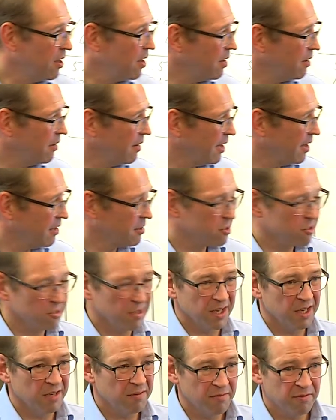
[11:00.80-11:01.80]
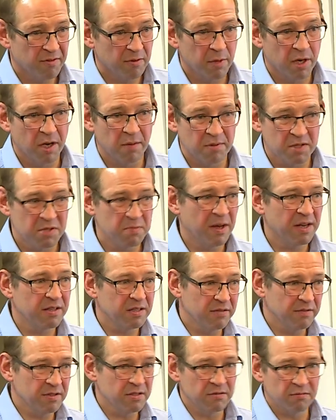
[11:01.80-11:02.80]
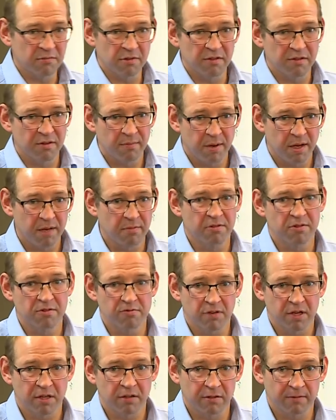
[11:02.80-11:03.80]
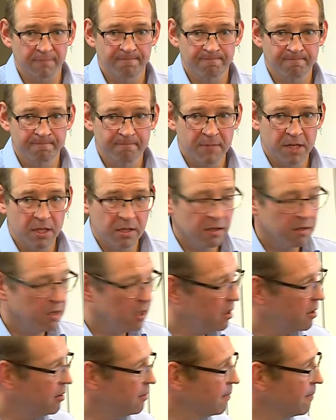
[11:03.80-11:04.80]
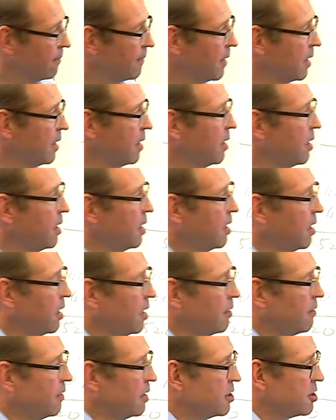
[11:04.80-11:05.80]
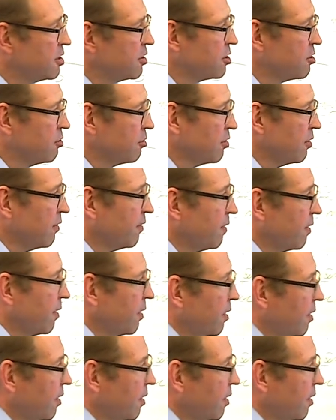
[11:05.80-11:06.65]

and actually, from our perspective, isn't worth the paper it's written on. Okay? These are the sort of